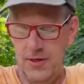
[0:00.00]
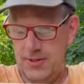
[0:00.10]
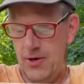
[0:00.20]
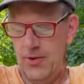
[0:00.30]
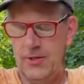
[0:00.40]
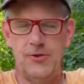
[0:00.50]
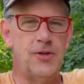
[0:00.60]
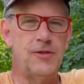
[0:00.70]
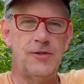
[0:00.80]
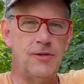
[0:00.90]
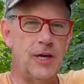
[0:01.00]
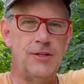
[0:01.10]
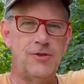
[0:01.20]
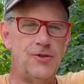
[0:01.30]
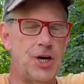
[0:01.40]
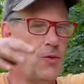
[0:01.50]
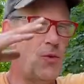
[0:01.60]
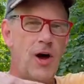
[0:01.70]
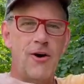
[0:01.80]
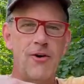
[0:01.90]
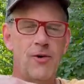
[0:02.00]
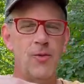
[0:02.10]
So it's just, it's chicken wire in